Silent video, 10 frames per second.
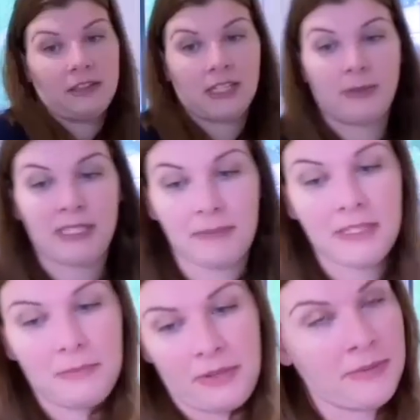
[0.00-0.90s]
This recipe
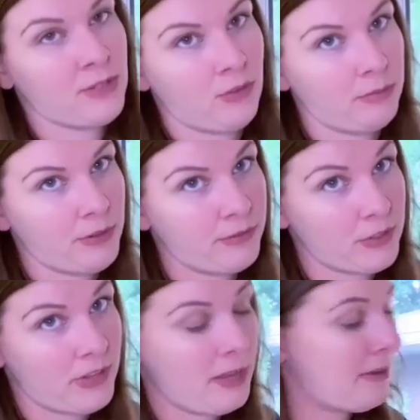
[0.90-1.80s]
is pretty much foolproof,
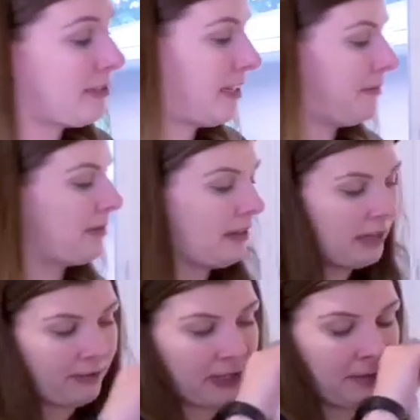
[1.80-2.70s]
so you can't mix it up. A
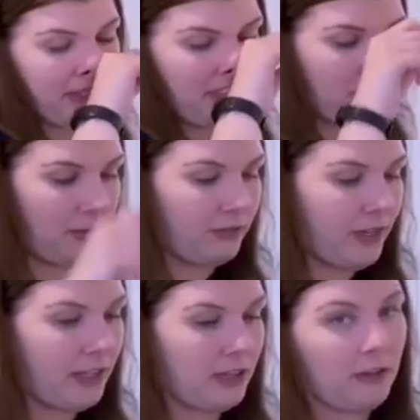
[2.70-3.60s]
lot of recipes, you'll
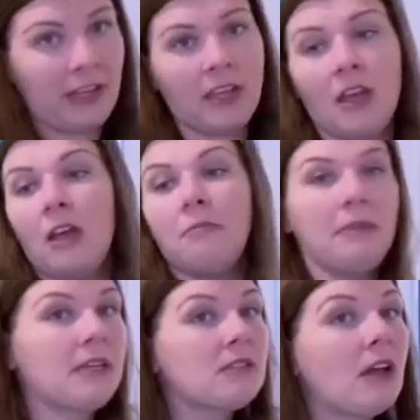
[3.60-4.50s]
find that they're like,
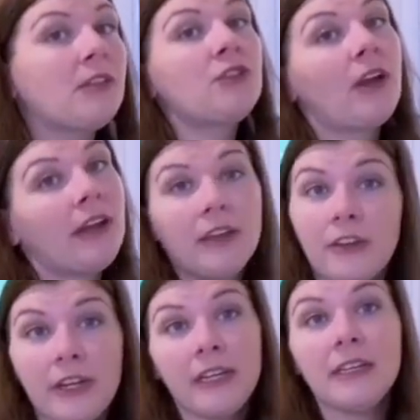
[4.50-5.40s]
mix all the dry
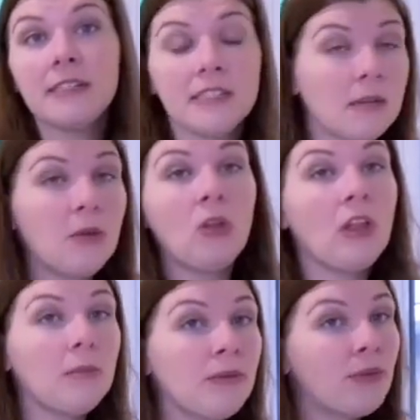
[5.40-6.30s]
ingredients in a
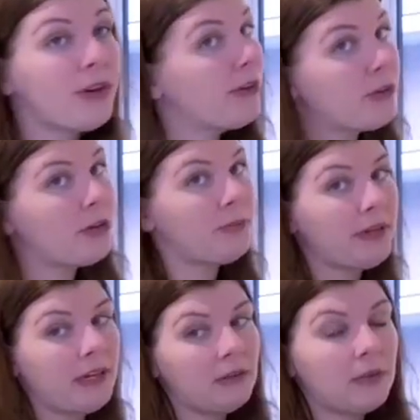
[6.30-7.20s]
bowl before you
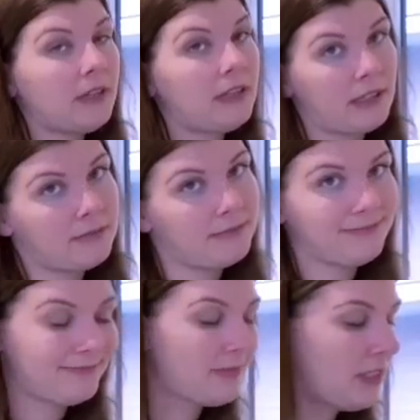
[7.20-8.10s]
incorporate. Well,
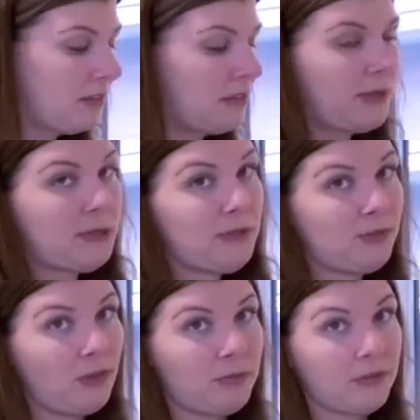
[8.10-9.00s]
this
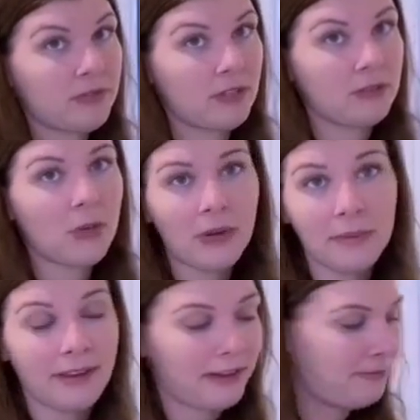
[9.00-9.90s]
recipe's foolproof, so don't
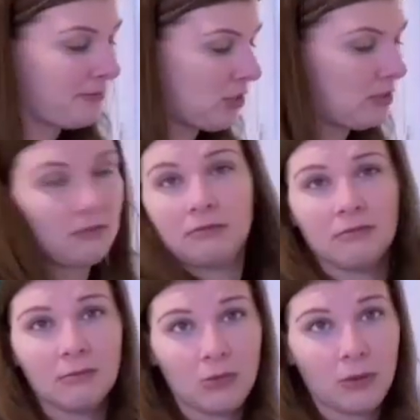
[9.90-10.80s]
worry about it. Just
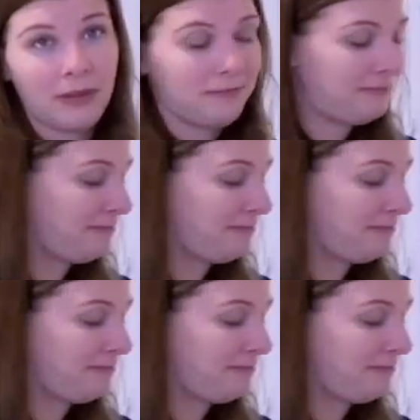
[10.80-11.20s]
throw them in.